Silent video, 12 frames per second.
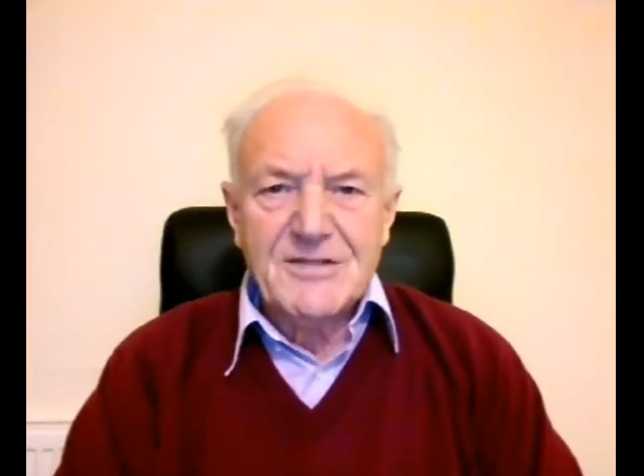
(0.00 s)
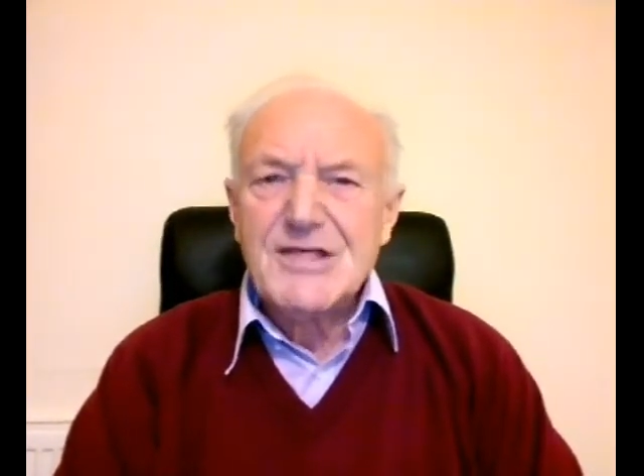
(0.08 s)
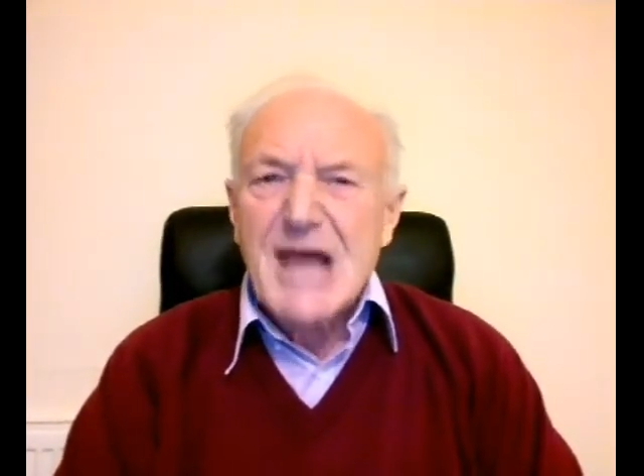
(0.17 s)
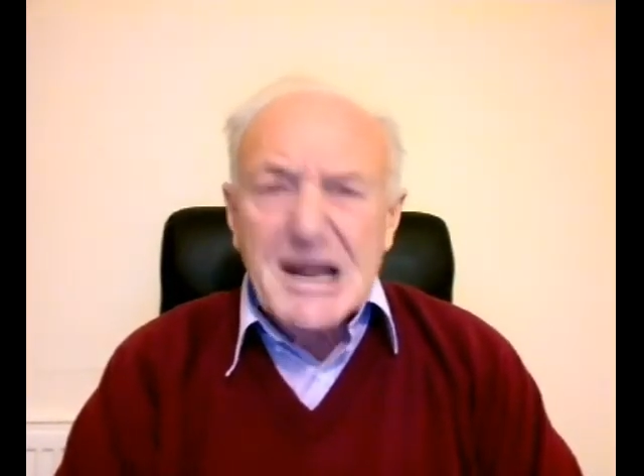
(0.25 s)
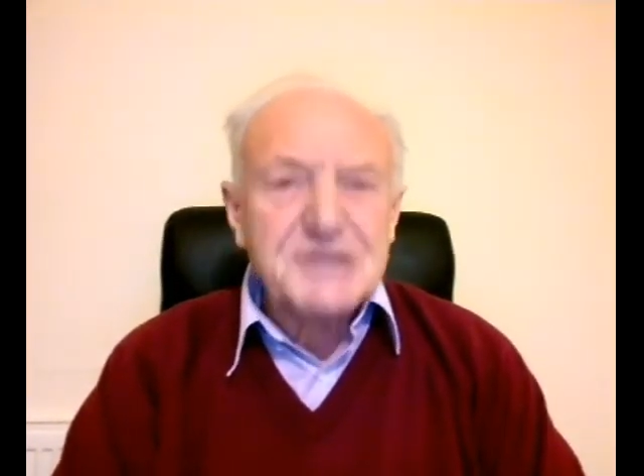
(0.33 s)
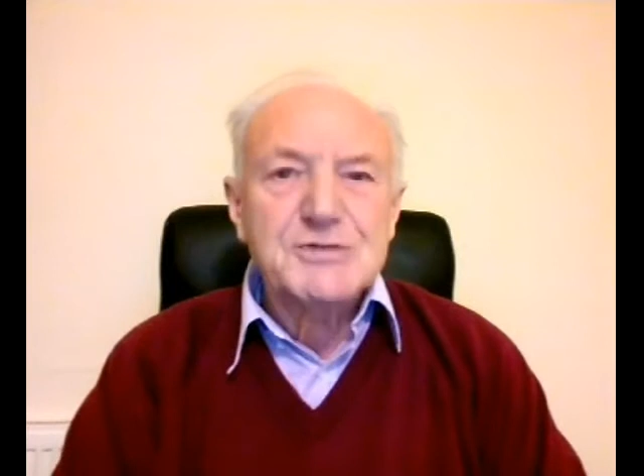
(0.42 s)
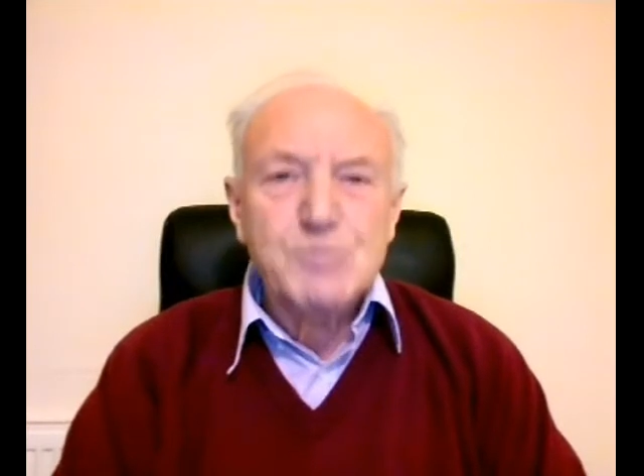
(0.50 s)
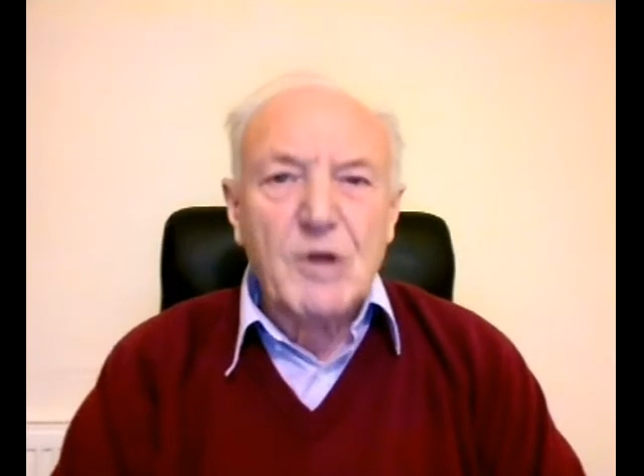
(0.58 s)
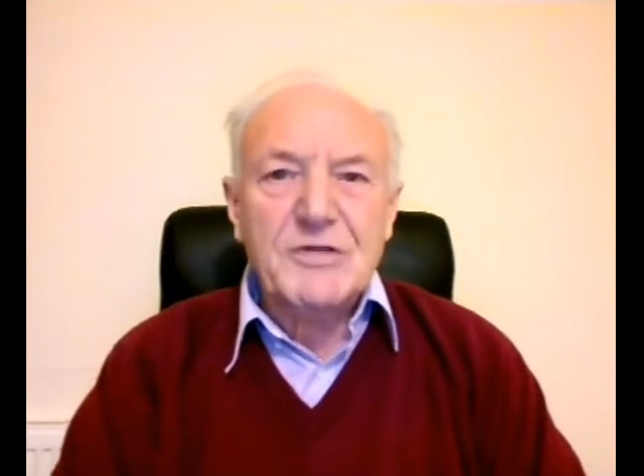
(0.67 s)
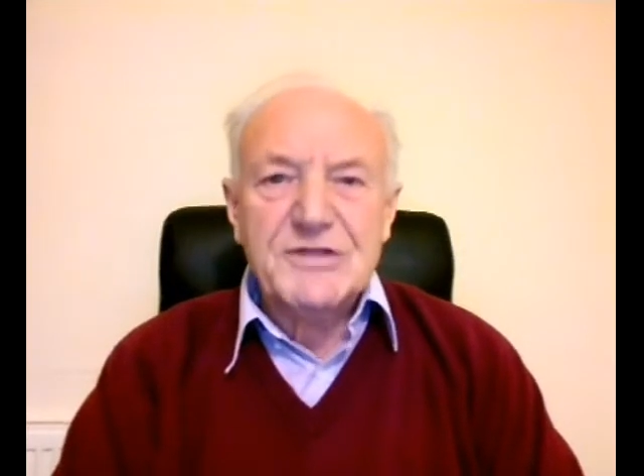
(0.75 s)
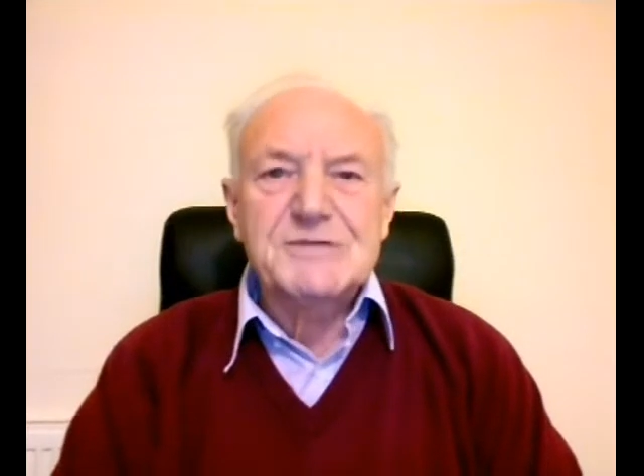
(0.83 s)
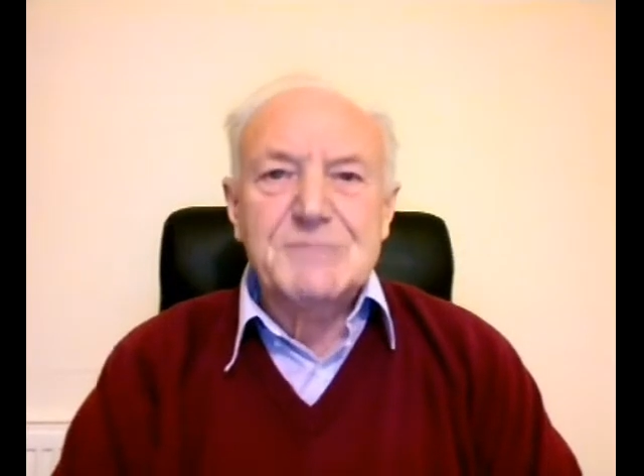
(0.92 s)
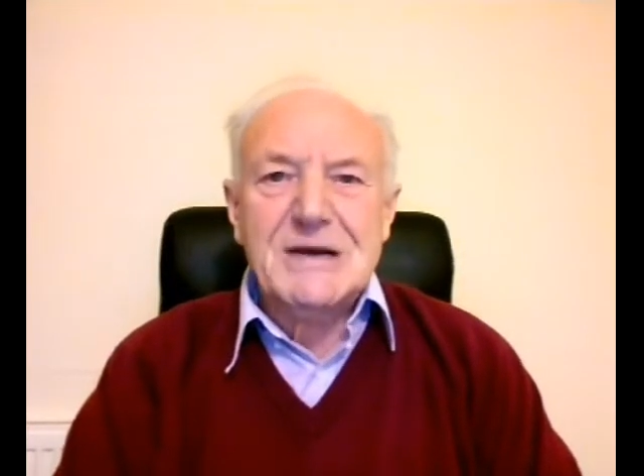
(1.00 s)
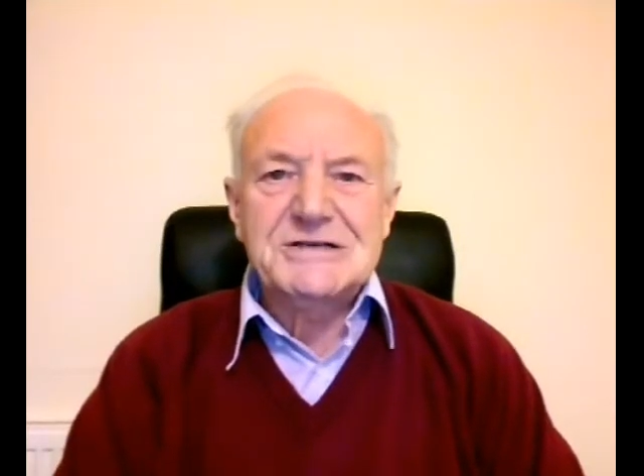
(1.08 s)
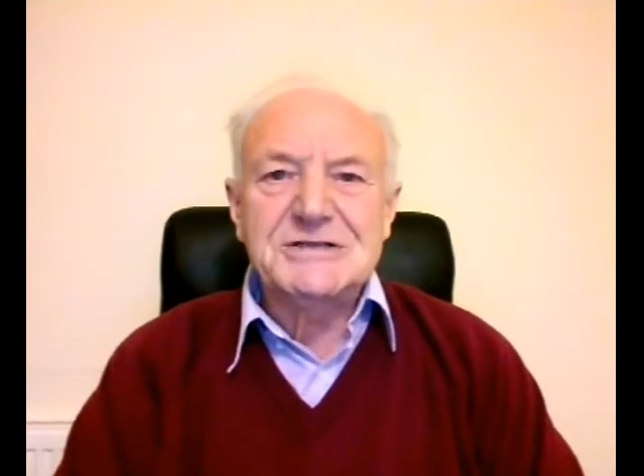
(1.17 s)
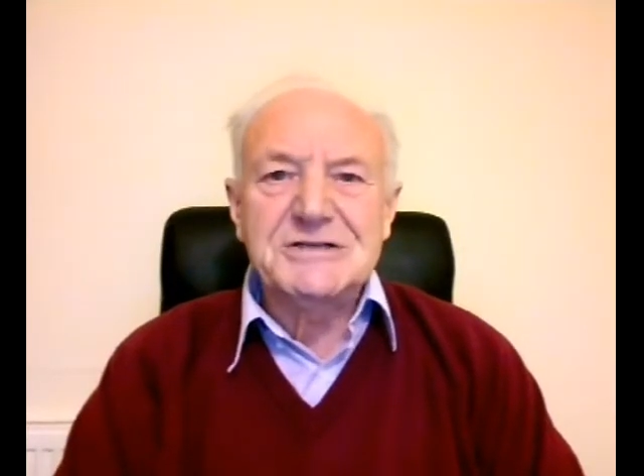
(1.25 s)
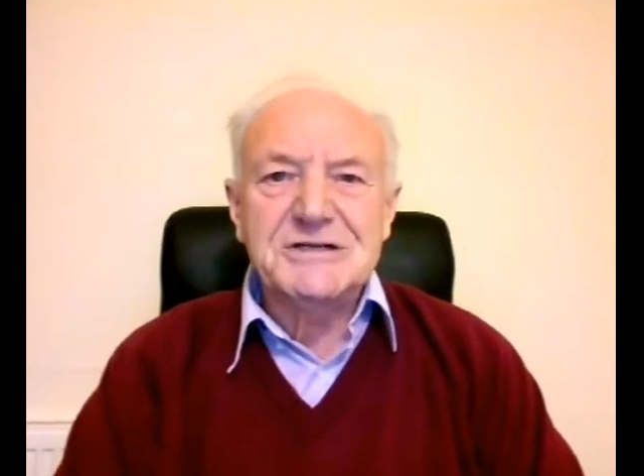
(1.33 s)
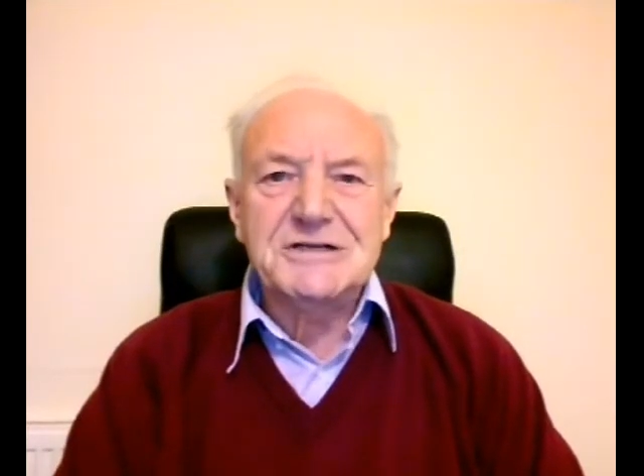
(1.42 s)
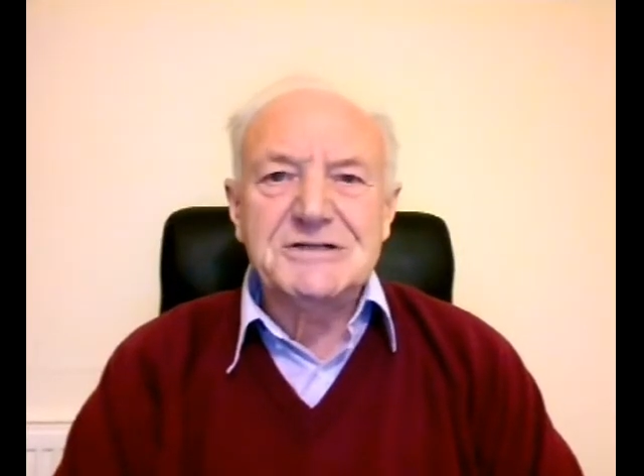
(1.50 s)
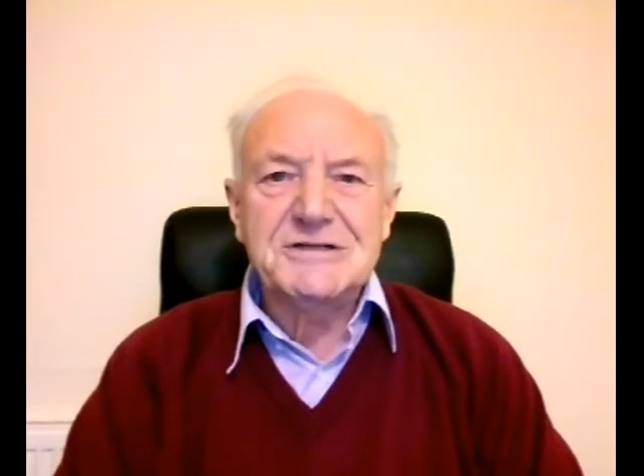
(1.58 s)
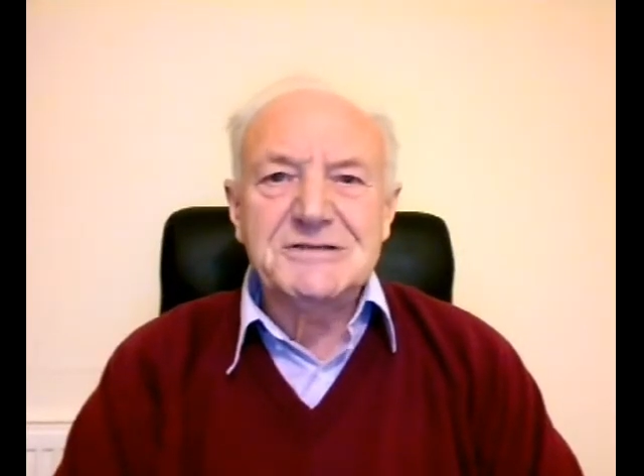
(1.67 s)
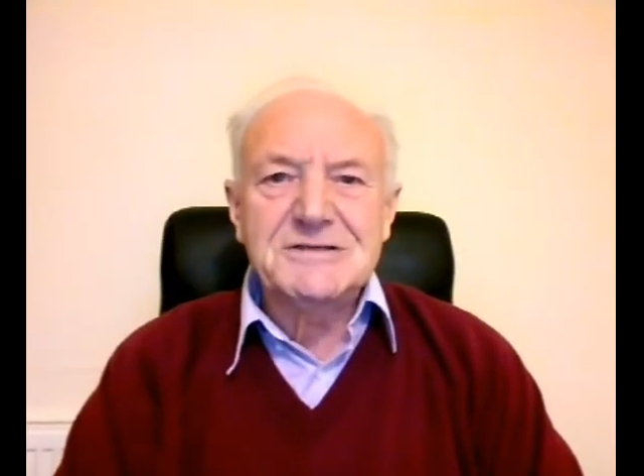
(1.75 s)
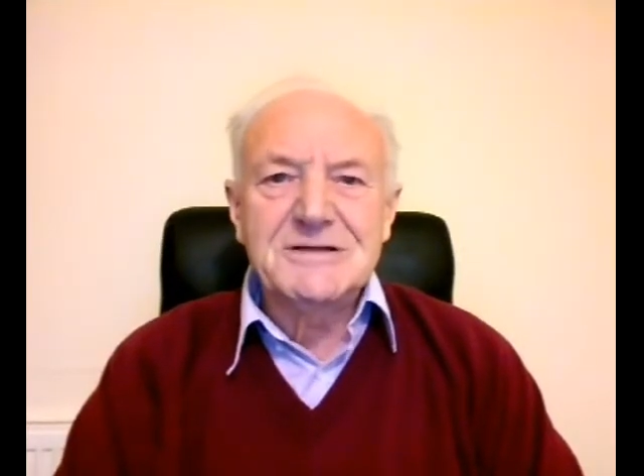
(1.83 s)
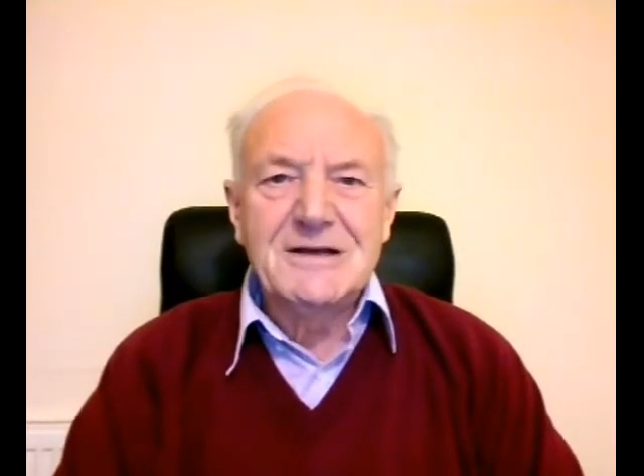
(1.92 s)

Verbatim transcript: That is what this passage teaches,